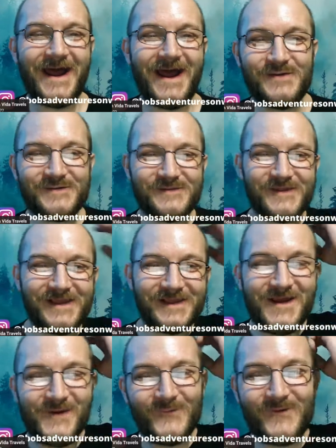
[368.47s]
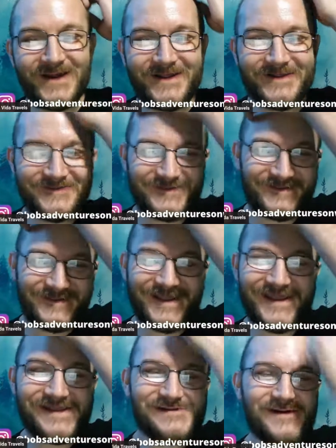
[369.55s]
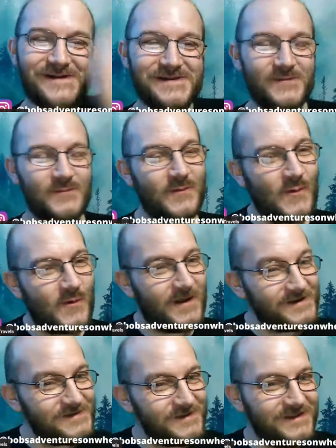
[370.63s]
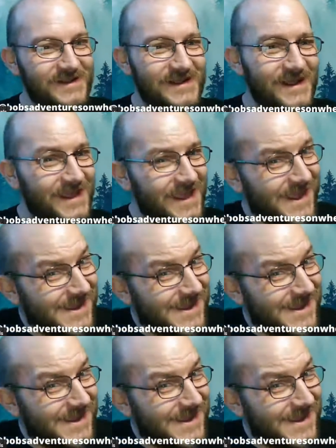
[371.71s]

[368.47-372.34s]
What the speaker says: I was like, what is it? Yay question? What? Yay?